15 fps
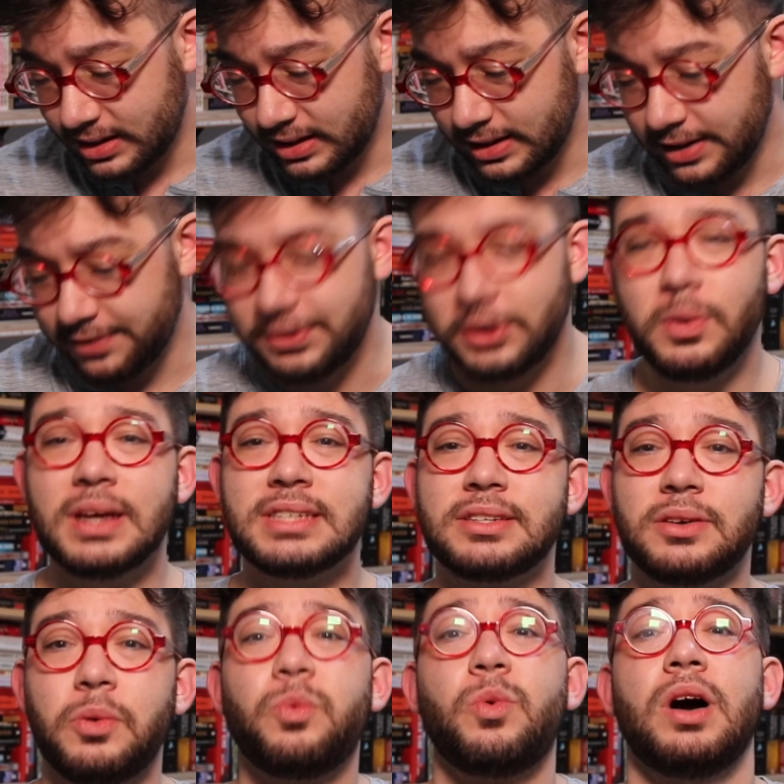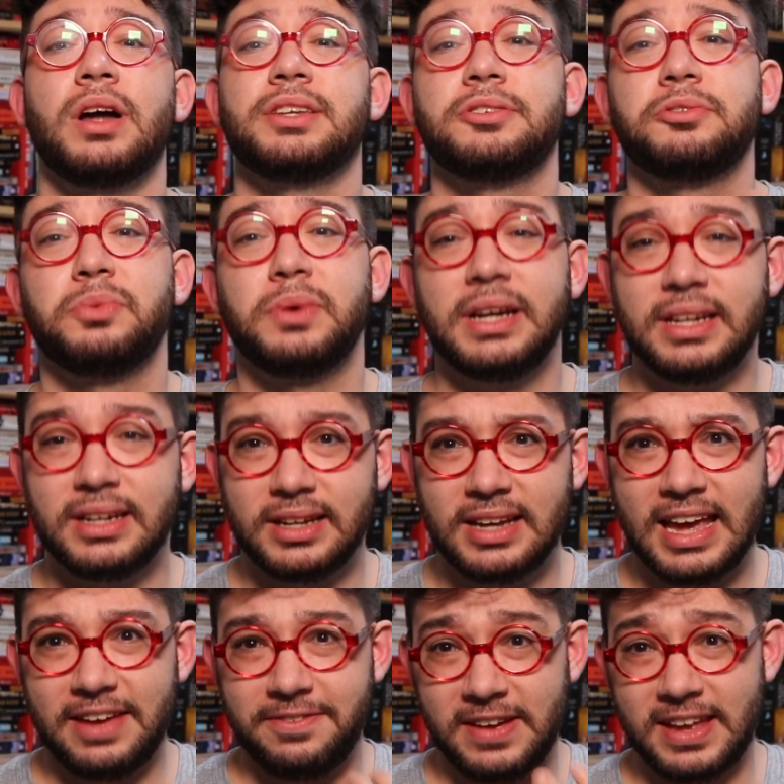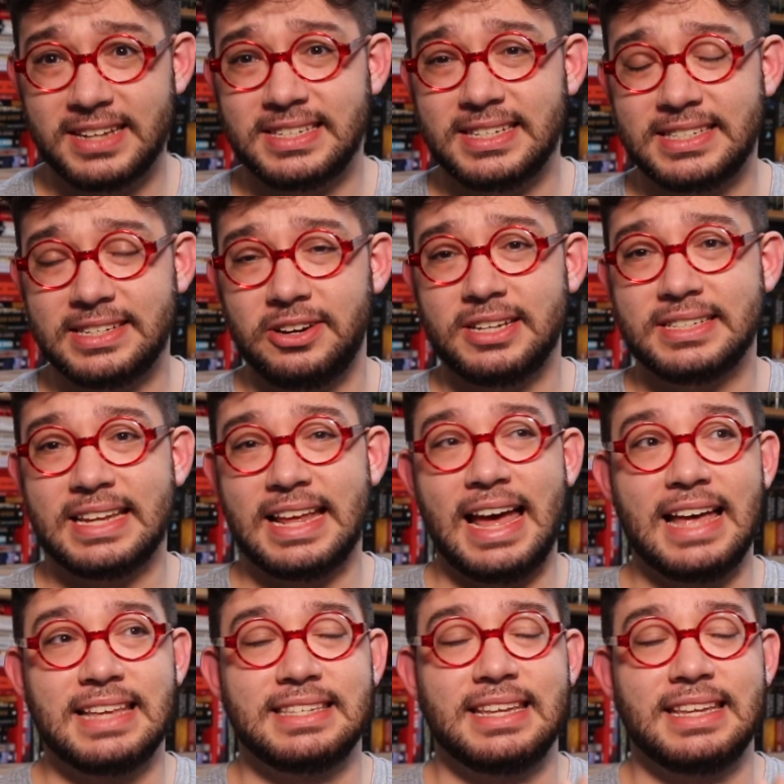If you guys want to read a fantasy series that has